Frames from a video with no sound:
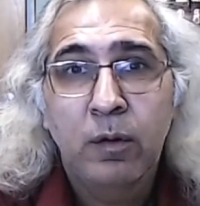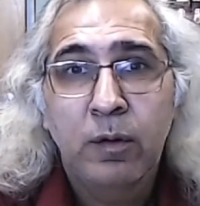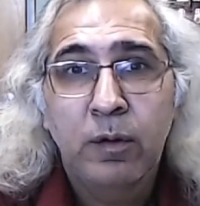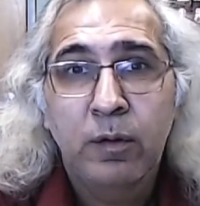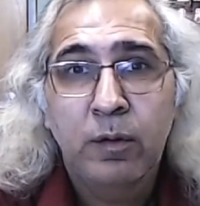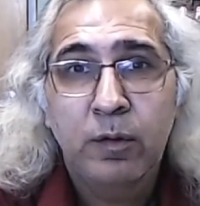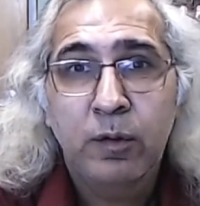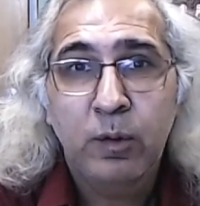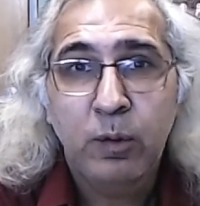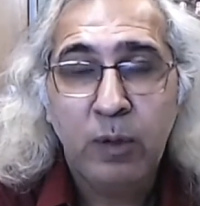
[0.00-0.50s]

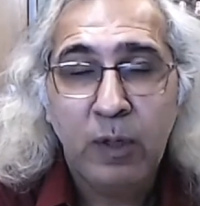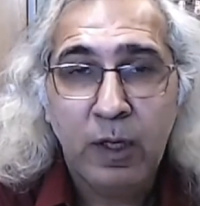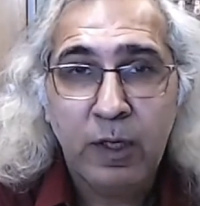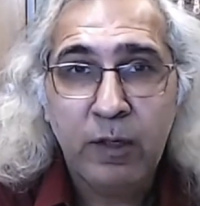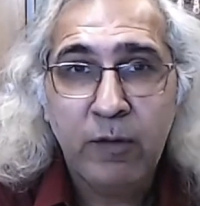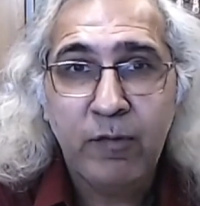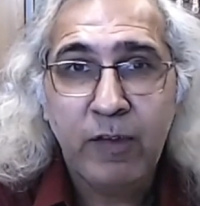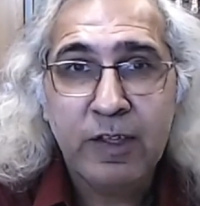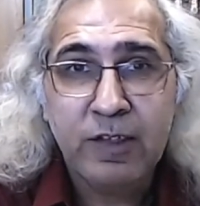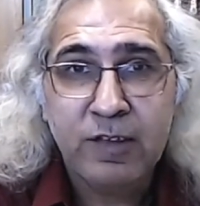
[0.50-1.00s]
to
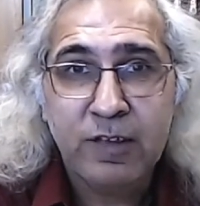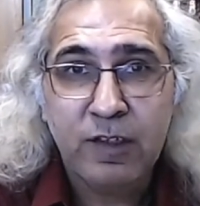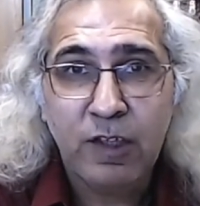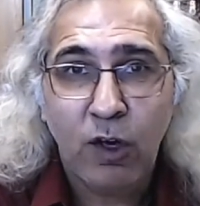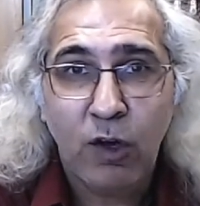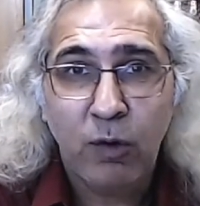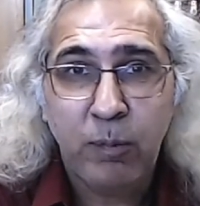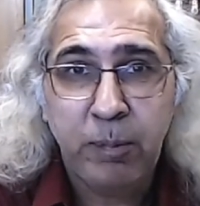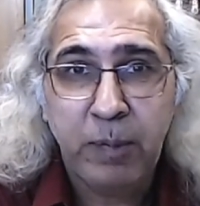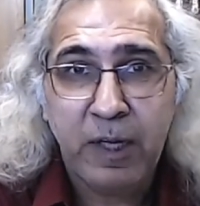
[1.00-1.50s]
convince the
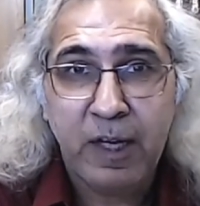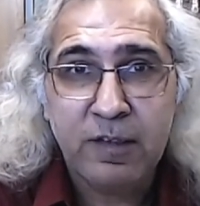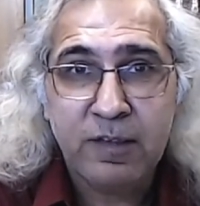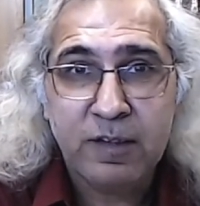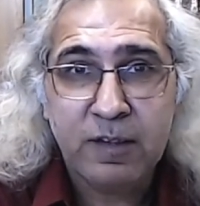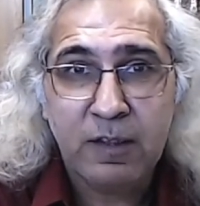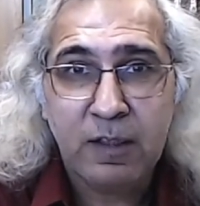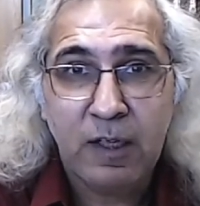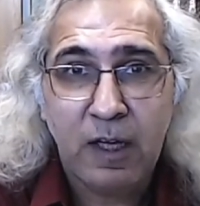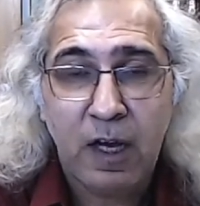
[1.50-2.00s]

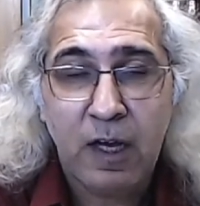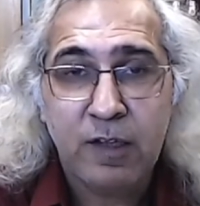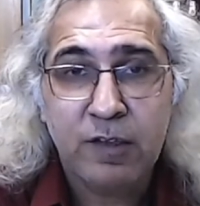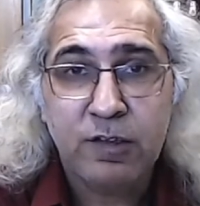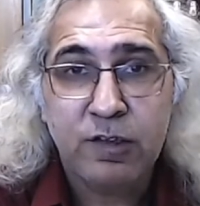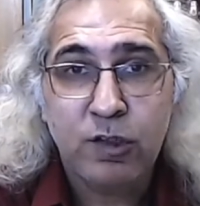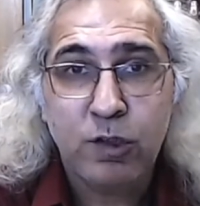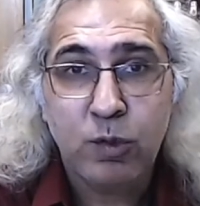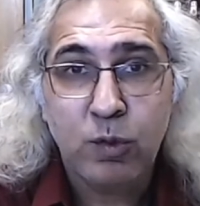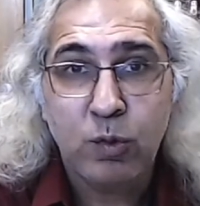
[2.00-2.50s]
oppressed
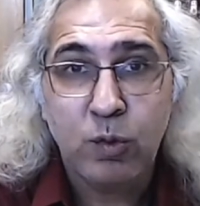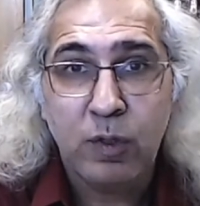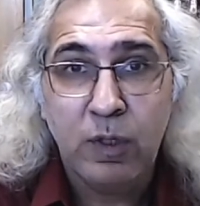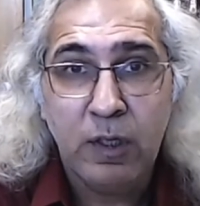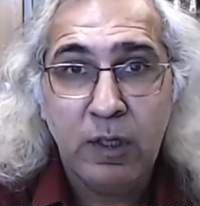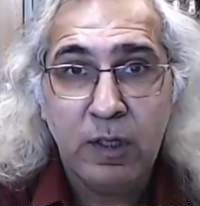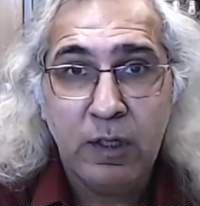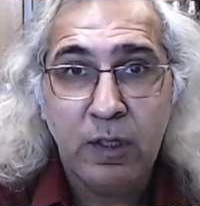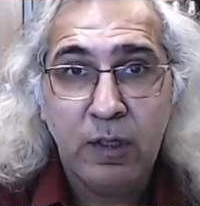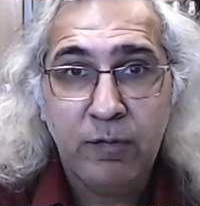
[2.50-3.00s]
class to
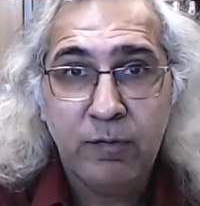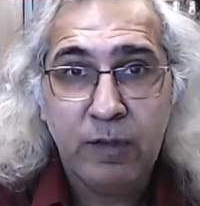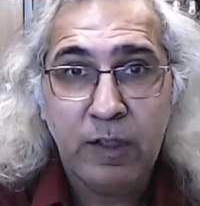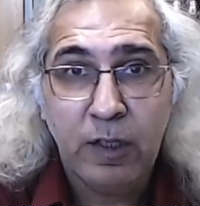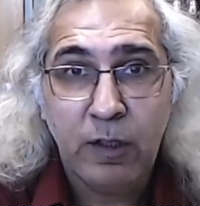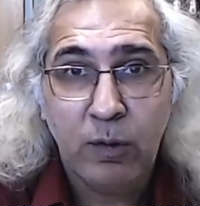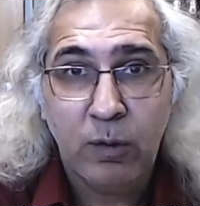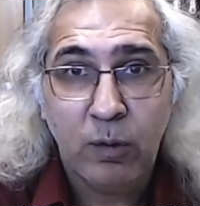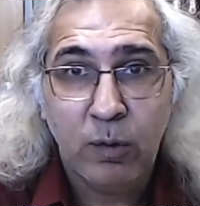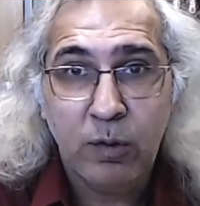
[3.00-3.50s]
learn of
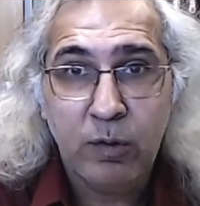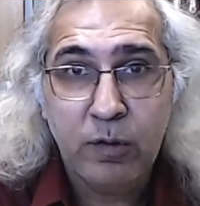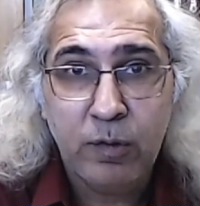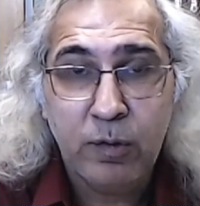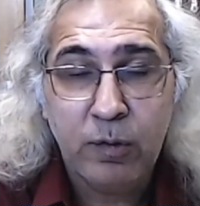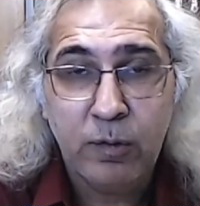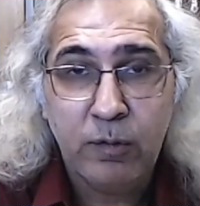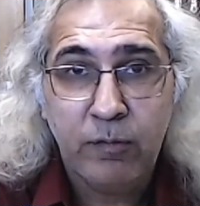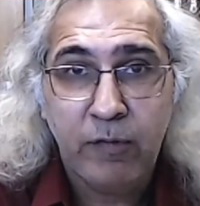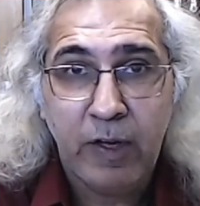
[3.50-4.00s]
their own
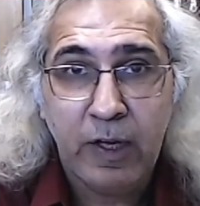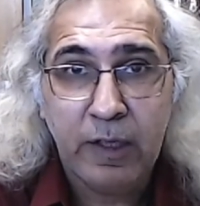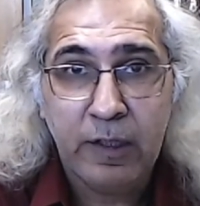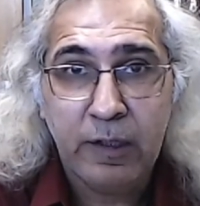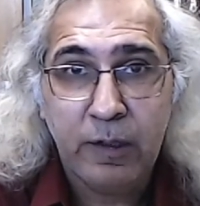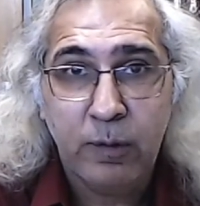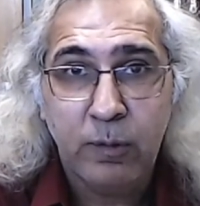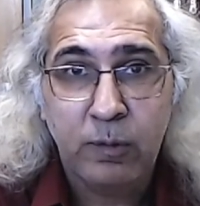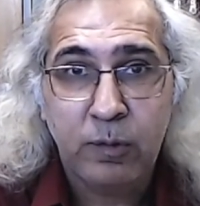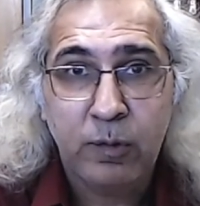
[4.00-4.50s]
true
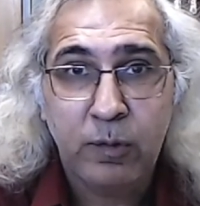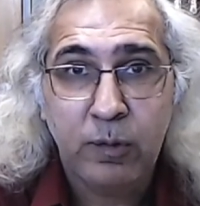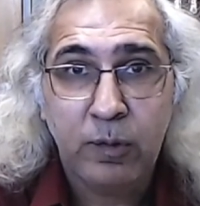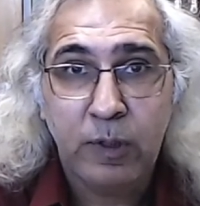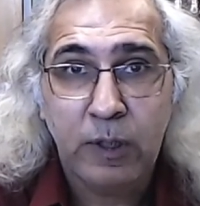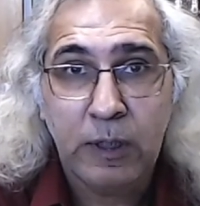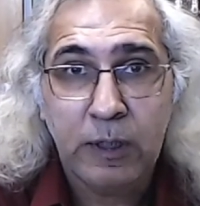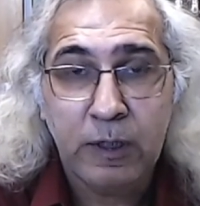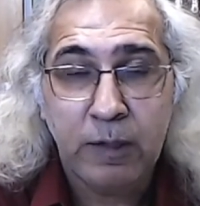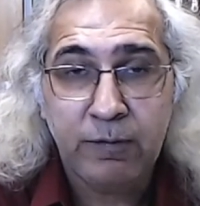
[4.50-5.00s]
value, to
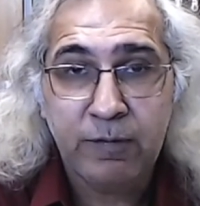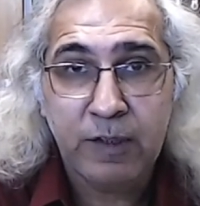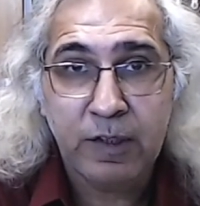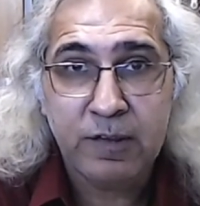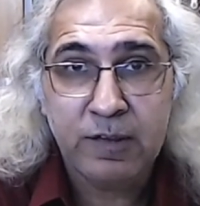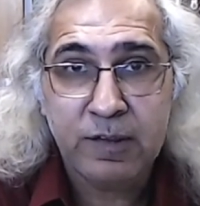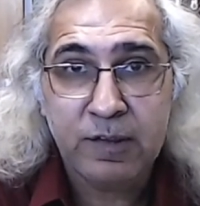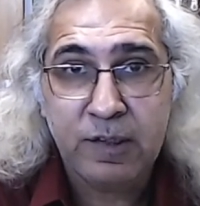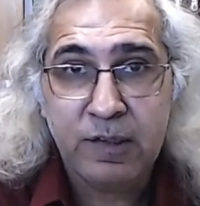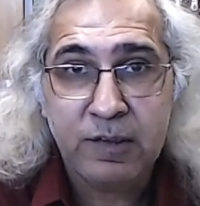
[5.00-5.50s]
learn of the
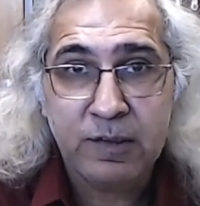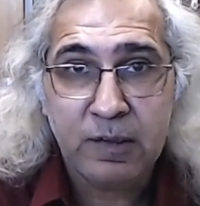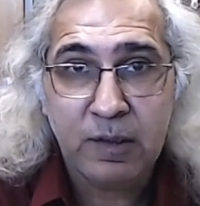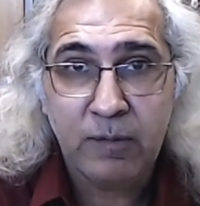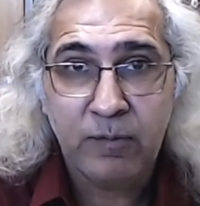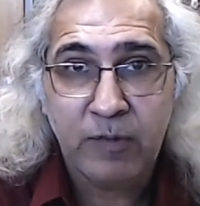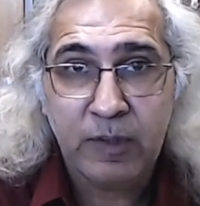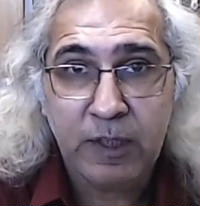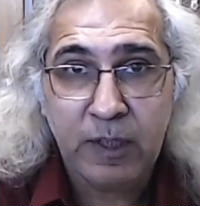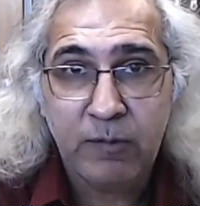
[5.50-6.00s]
system
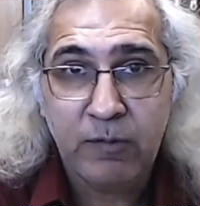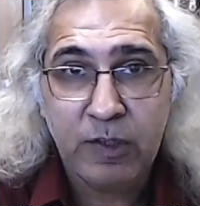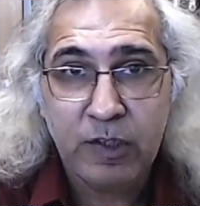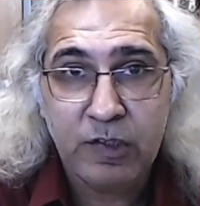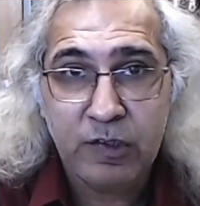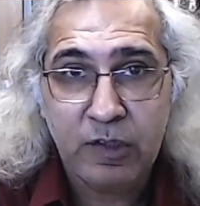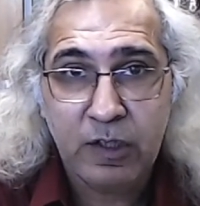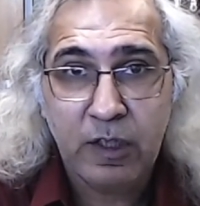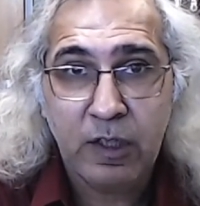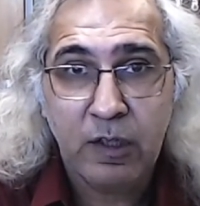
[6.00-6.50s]
within
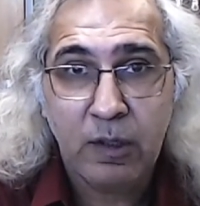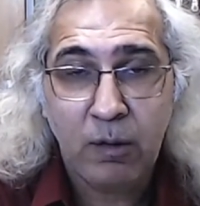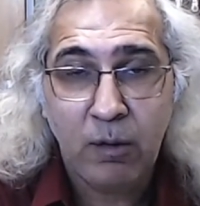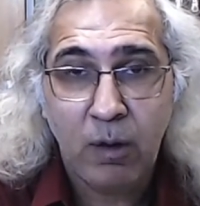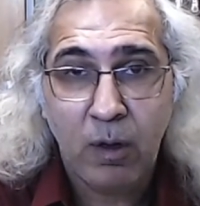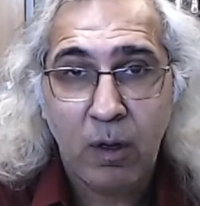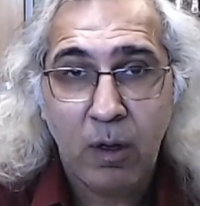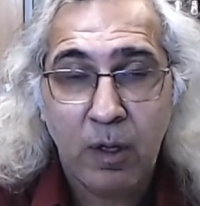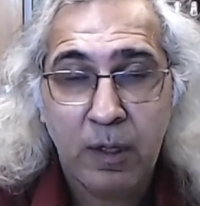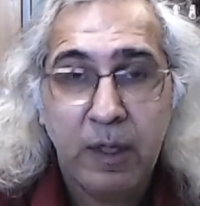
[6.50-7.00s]
which they are
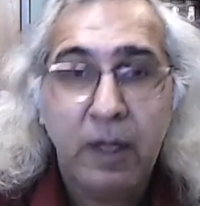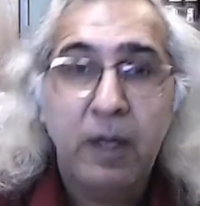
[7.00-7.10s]
caught,